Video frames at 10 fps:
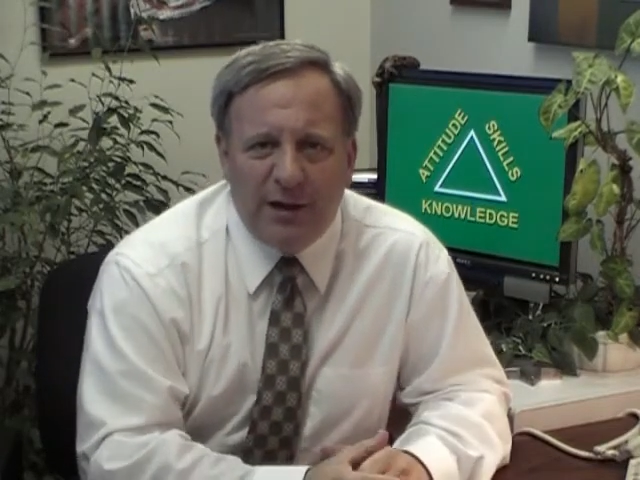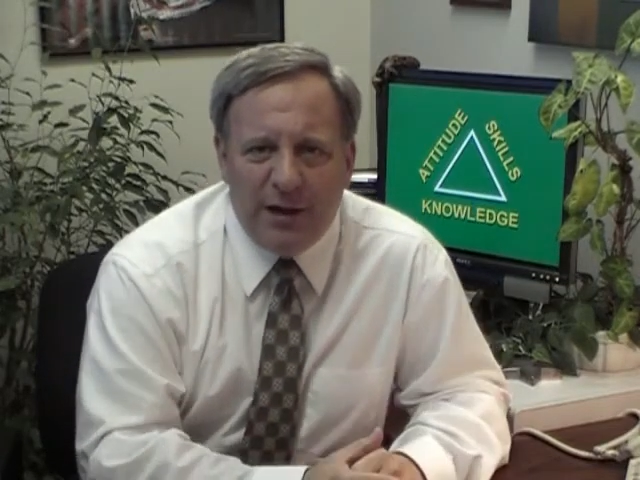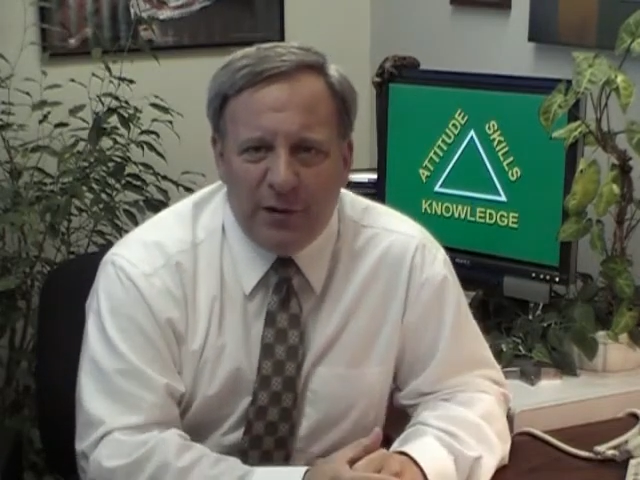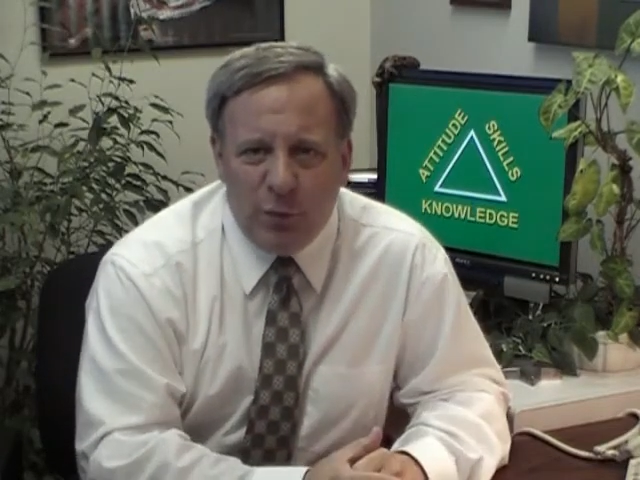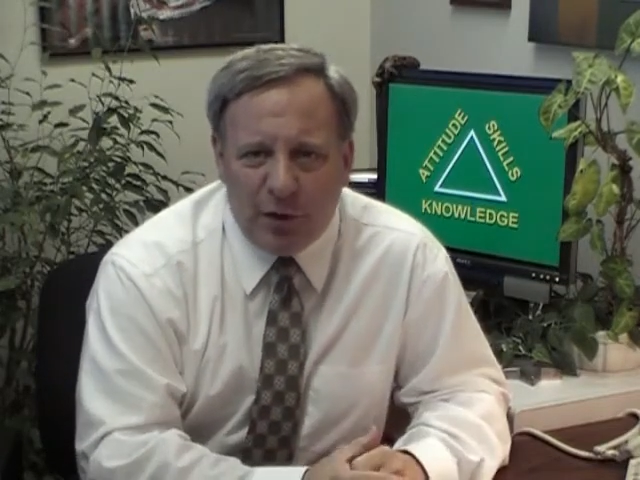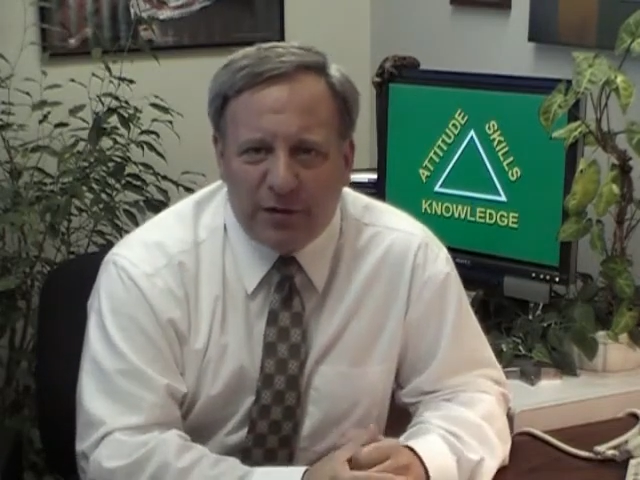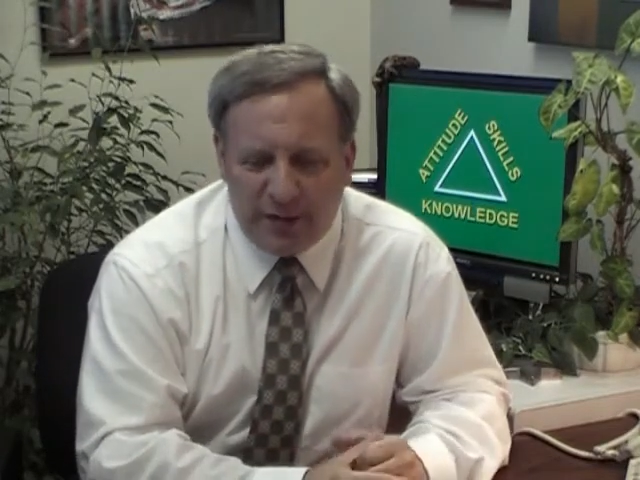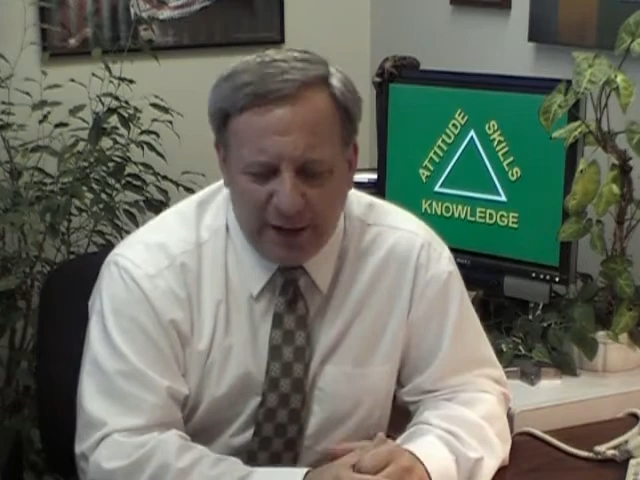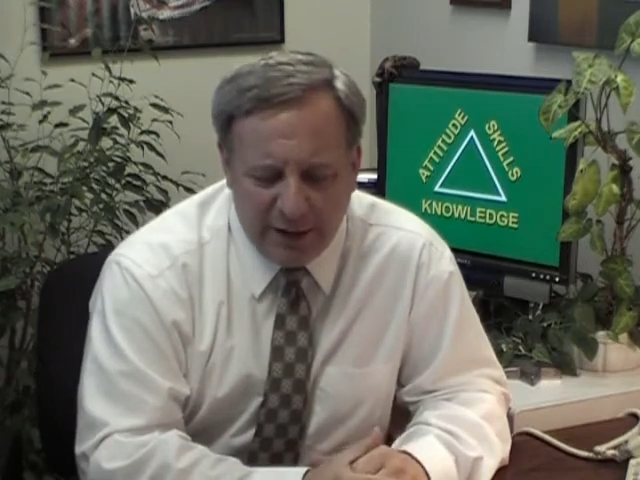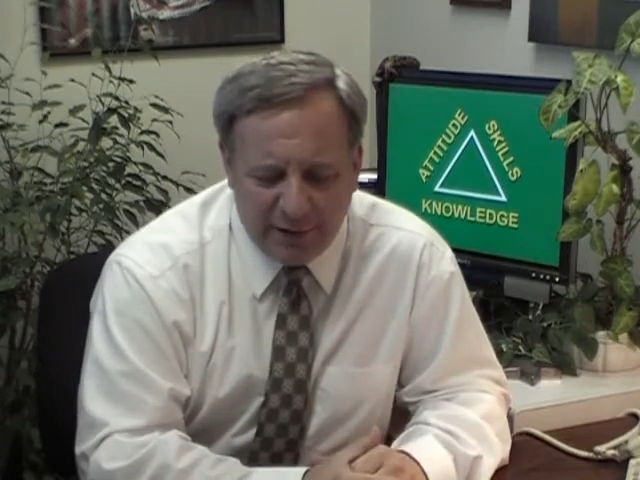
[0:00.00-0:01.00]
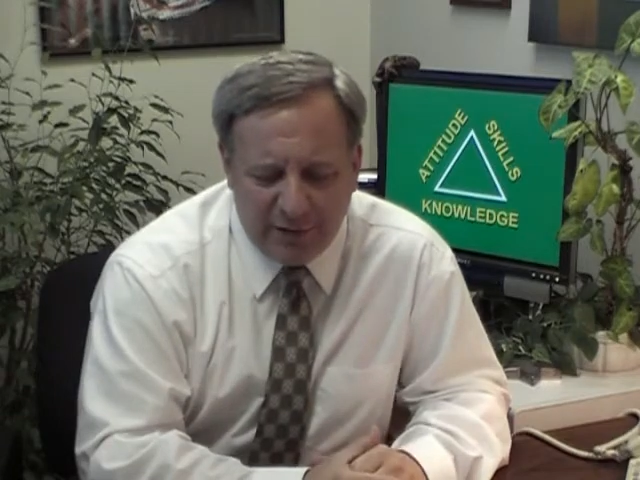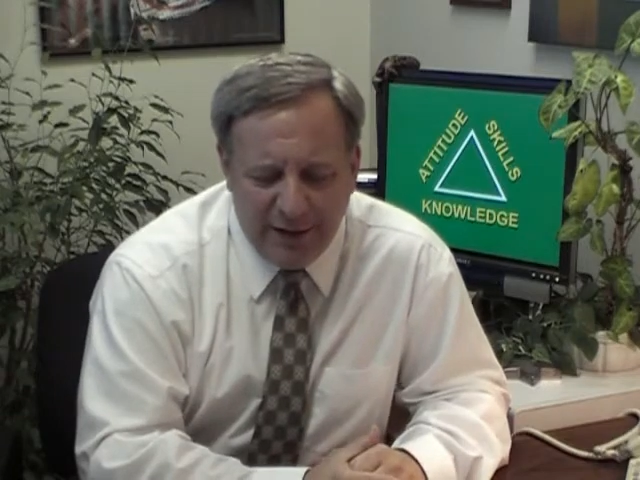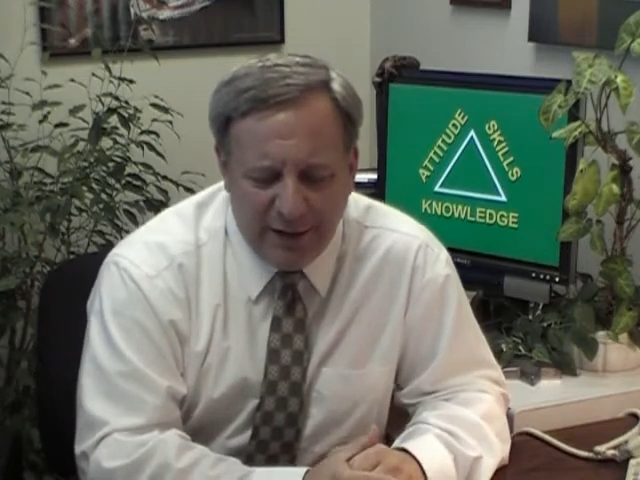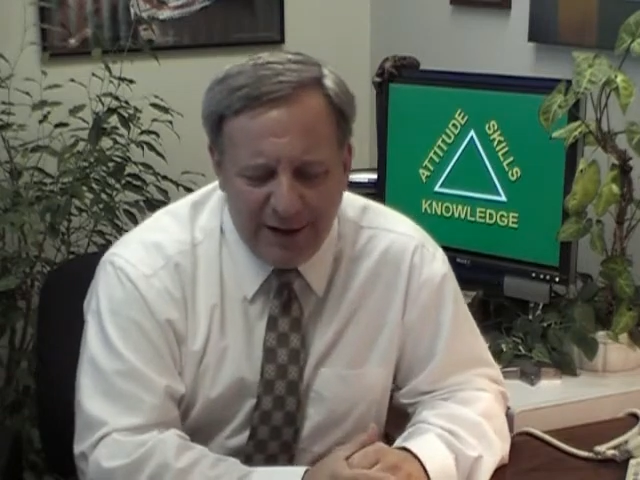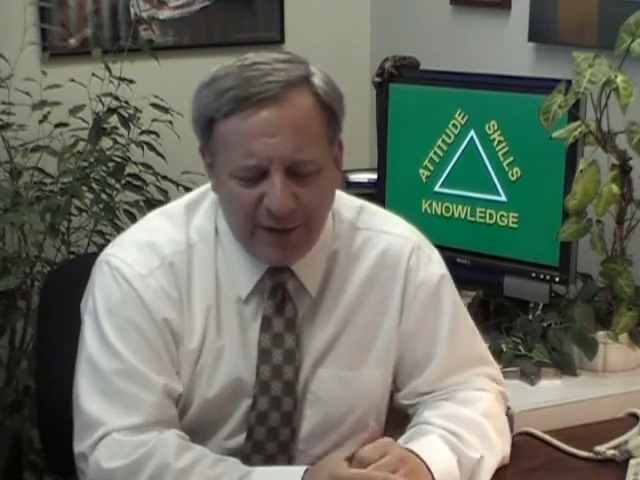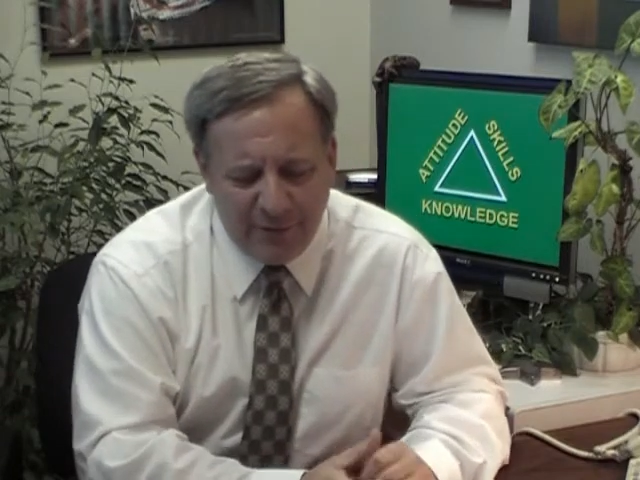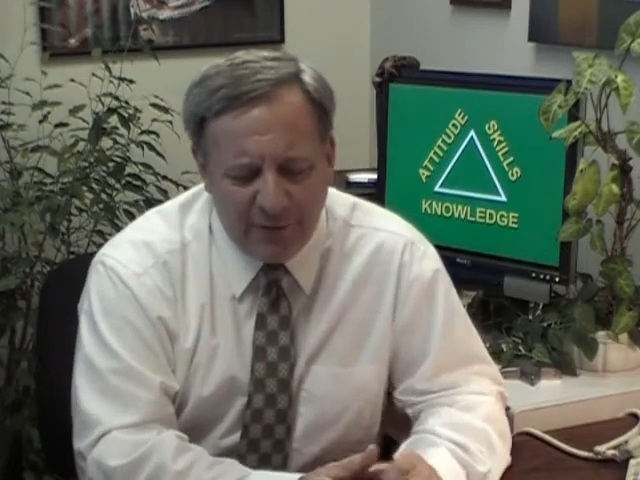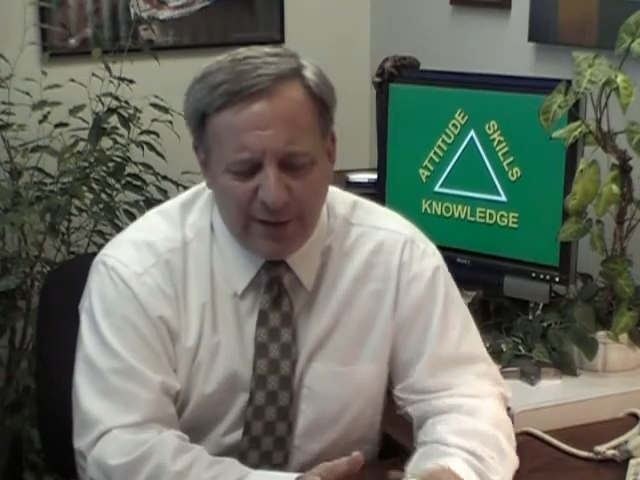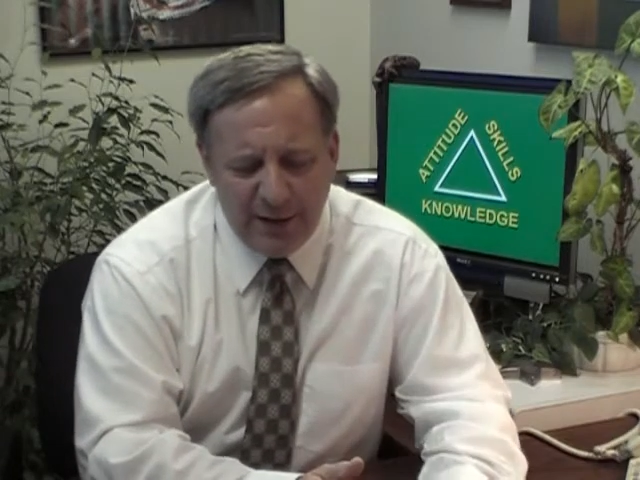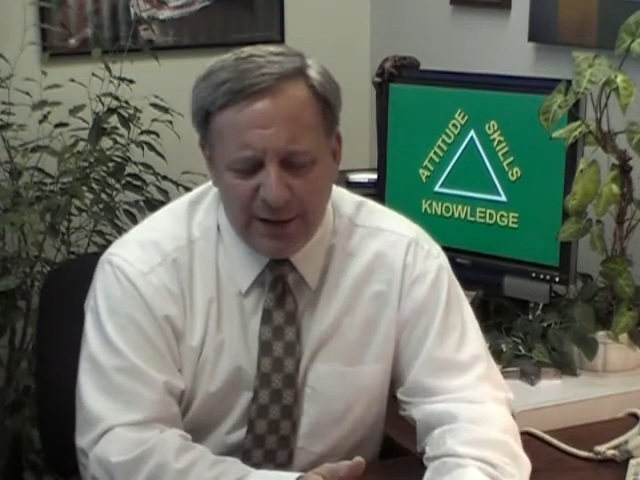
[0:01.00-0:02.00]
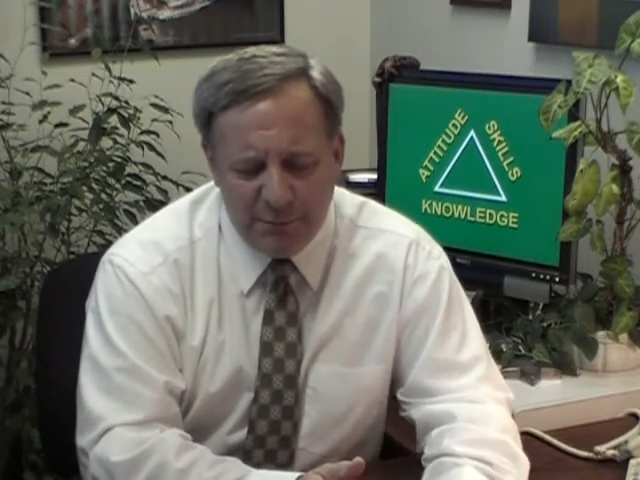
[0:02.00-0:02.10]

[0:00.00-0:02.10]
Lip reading: work settings and have a